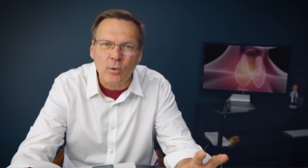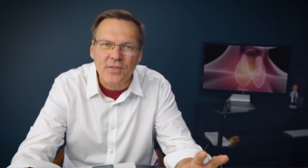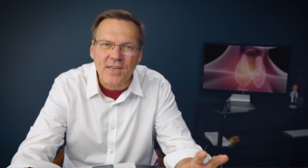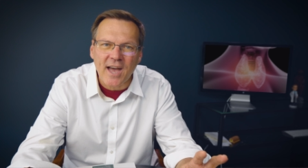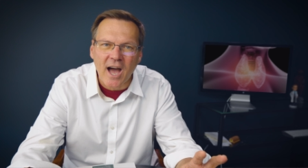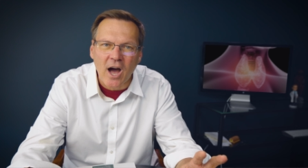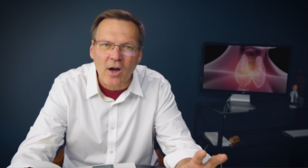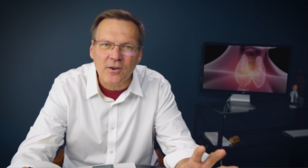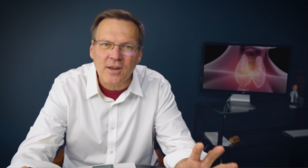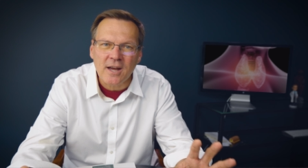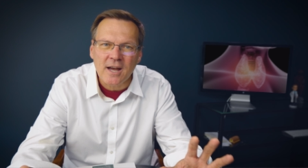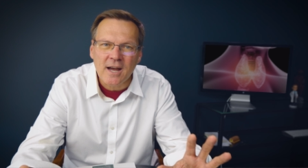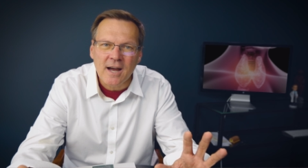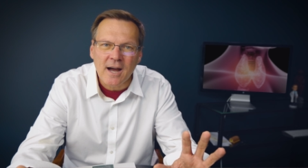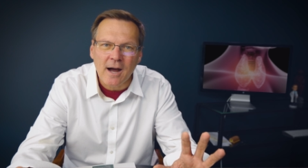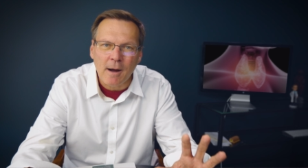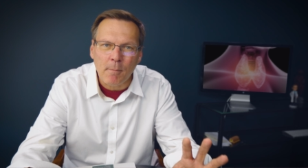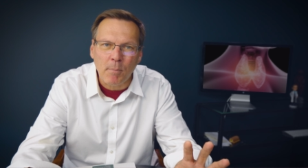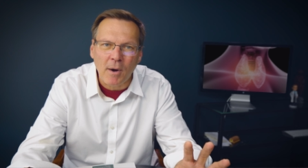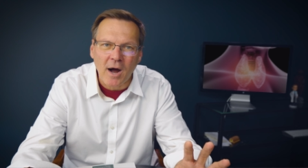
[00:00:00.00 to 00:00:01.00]
without
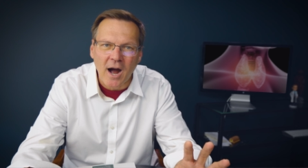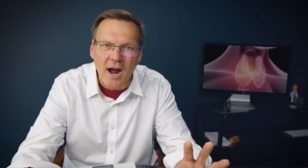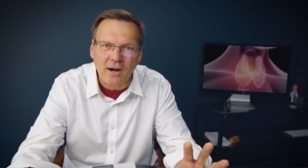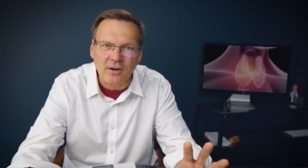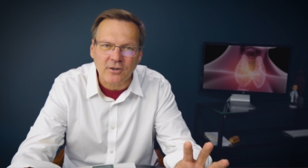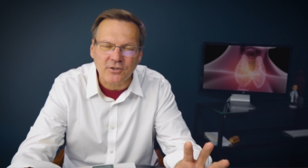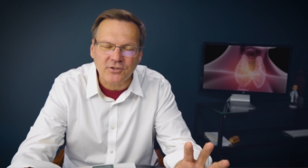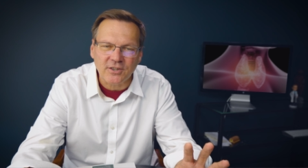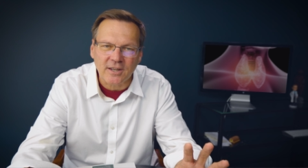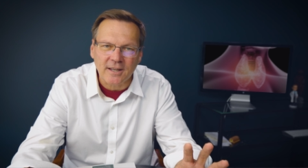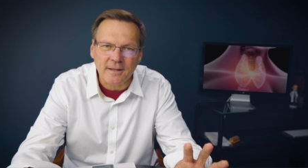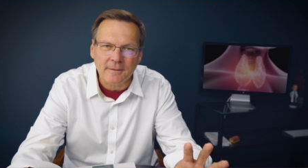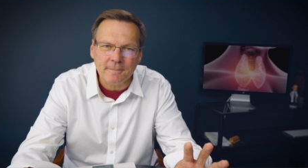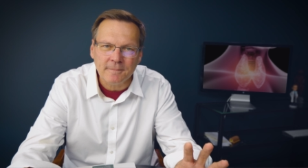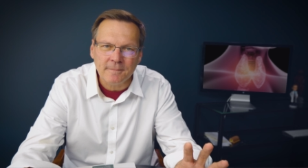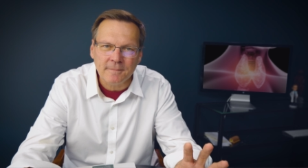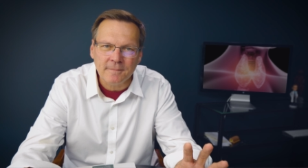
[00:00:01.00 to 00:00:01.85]
hypocrisy.